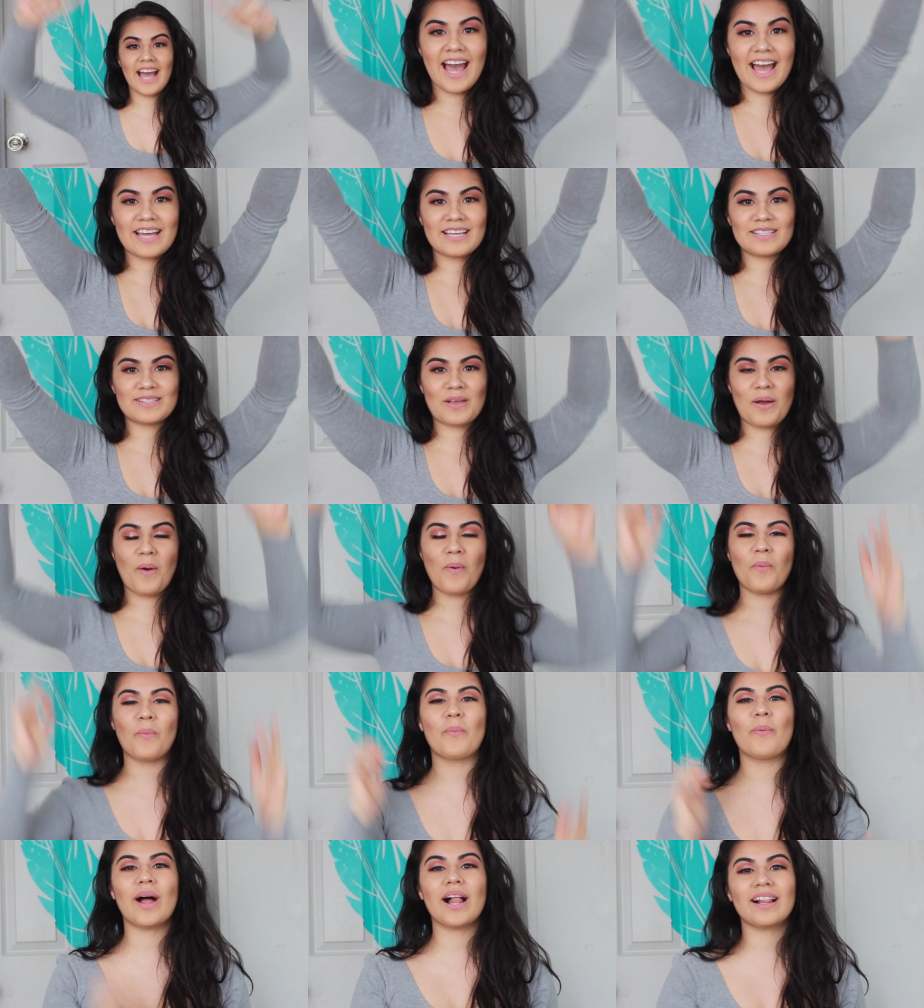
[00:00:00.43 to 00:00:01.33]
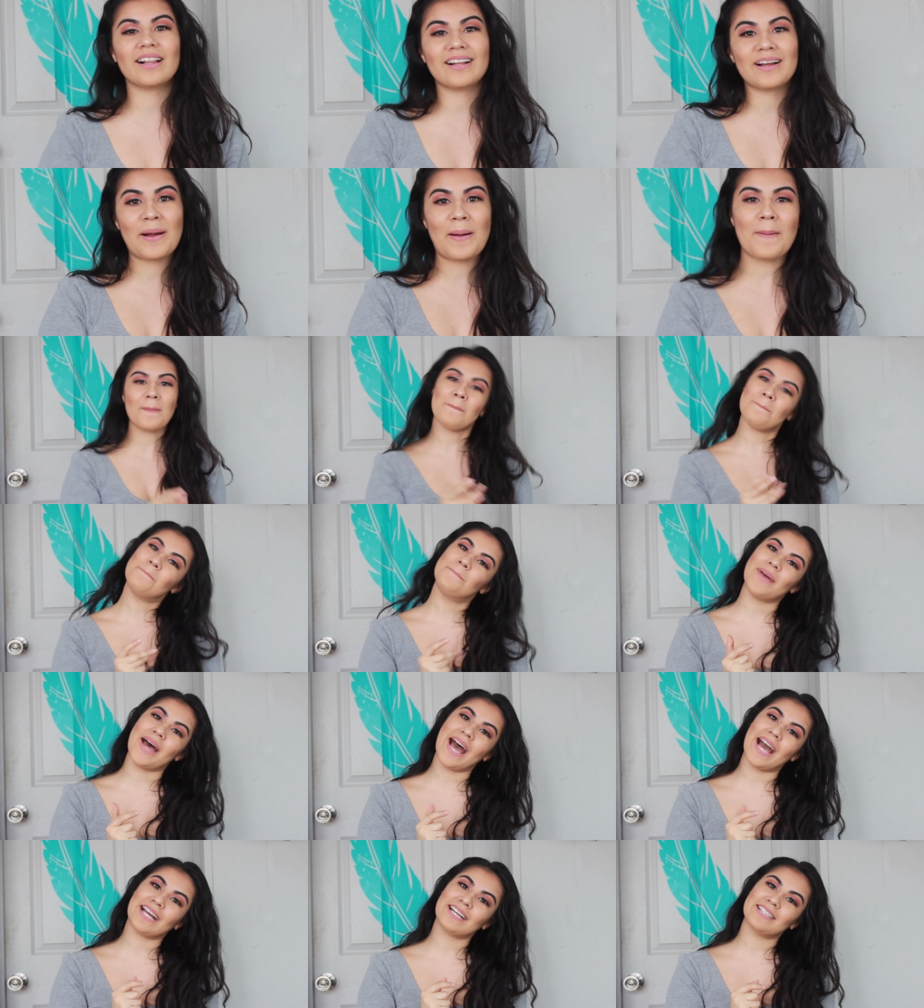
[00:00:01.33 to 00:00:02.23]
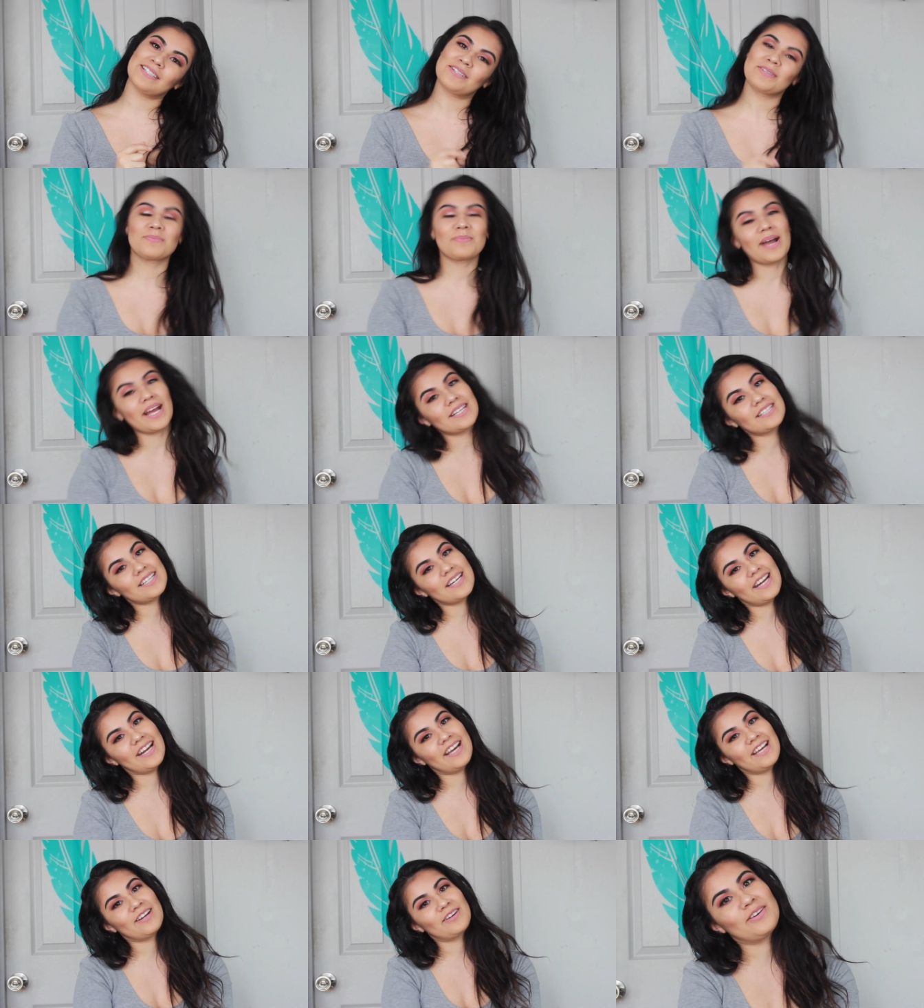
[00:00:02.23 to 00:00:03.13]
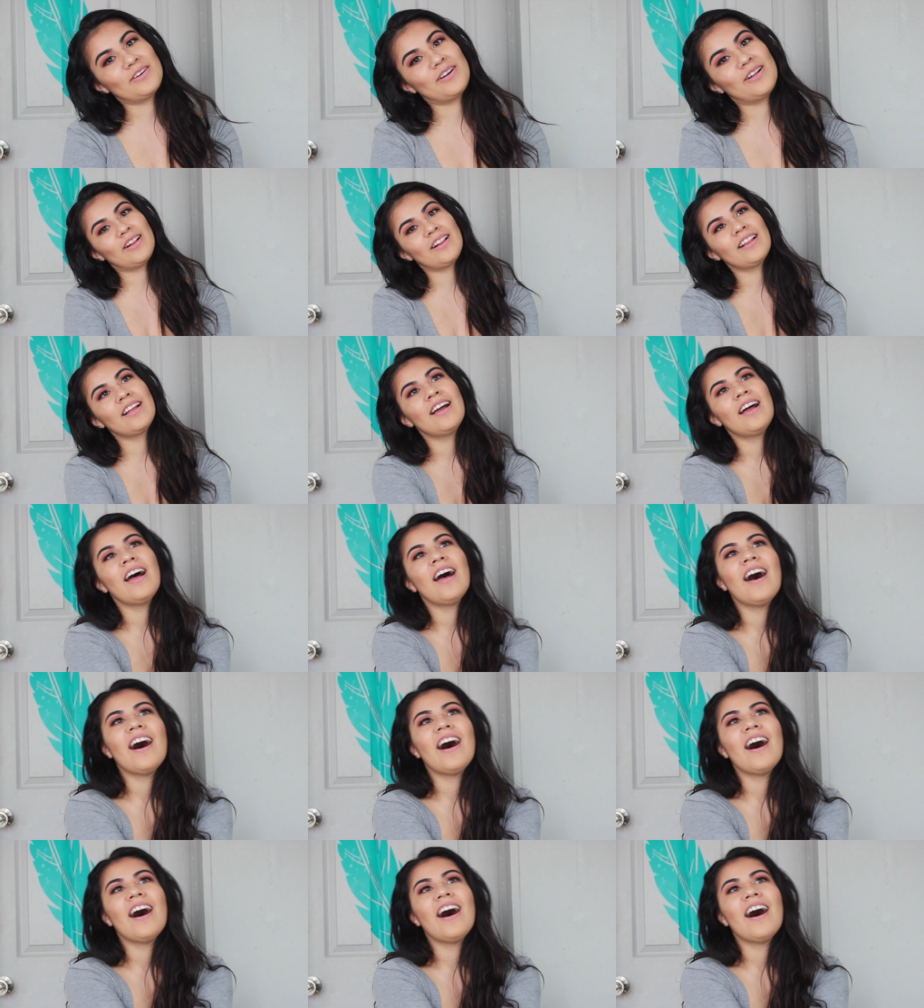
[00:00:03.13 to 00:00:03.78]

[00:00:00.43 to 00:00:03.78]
guys, welcome back to my channel.